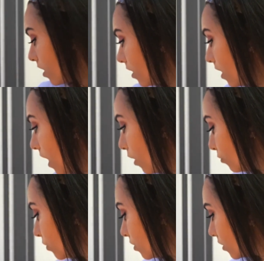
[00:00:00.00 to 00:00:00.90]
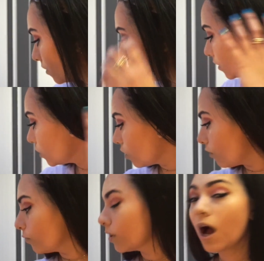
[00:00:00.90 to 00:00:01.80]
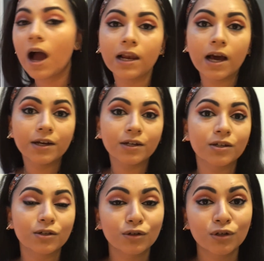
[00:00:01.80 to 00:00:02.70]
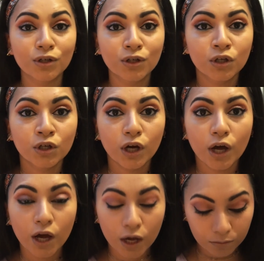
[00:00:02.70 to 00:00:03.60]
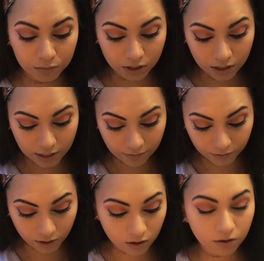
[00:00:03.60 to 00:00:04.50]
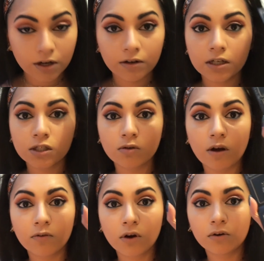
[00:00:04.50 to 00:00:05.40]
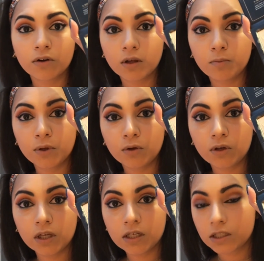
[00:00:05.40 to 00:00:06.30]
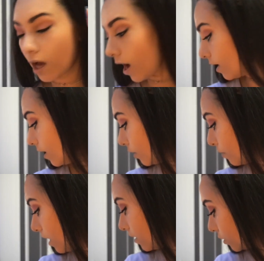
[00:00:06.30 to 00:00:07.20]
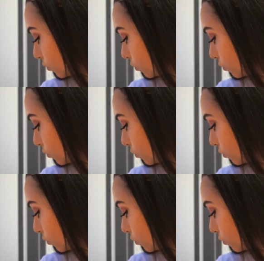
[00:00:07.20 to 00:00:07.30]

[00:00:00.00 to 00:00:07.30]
Now we just need to finish it off with highlighter to lift the other areas. So I've got Huda Beauty's highlighter palette